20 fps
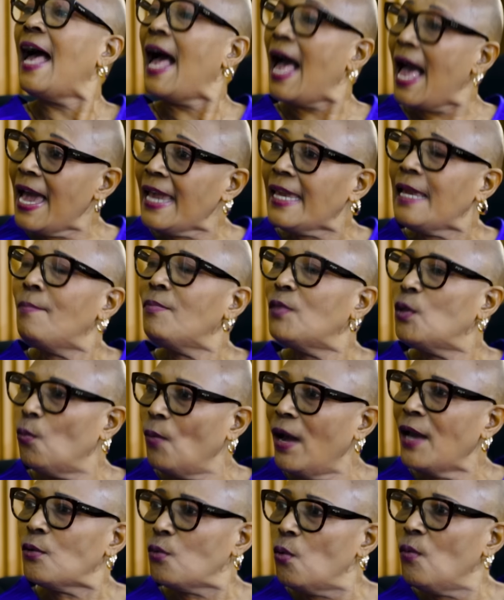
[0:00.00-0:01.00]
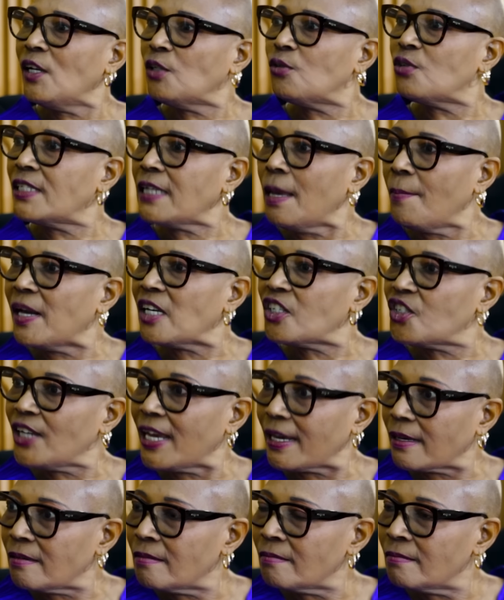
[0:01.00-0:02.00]
I am the one who went to Sharm
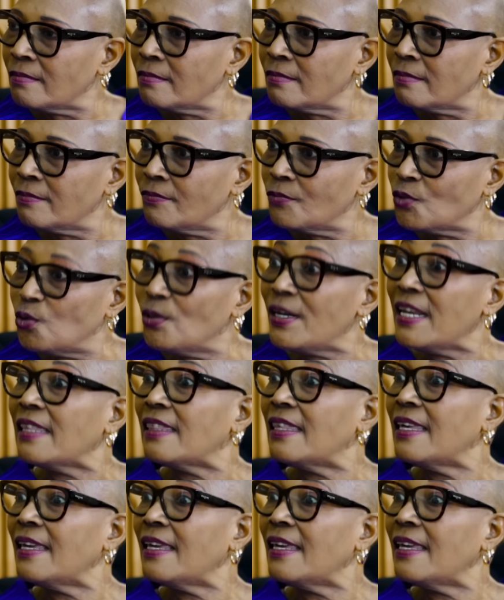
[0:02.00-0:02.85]
el-Sheikh during